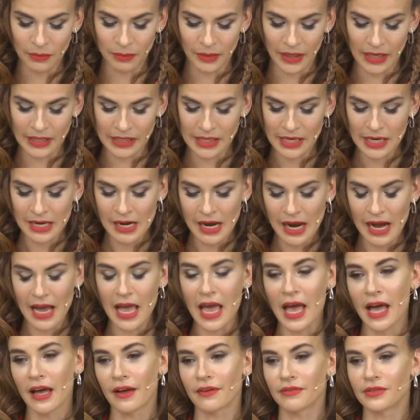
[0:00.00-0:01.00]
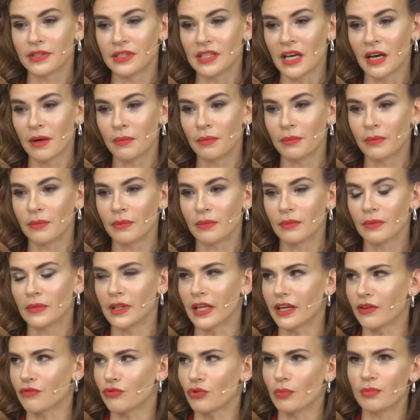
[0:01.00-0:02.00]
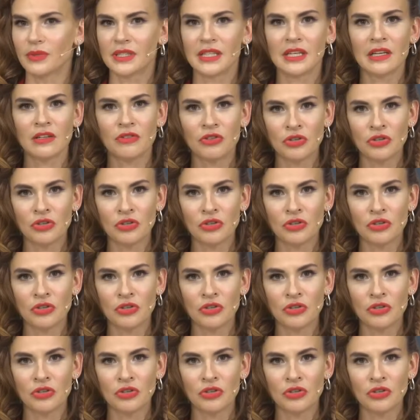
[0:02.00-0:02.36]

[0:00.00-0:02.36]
but I have some like from 10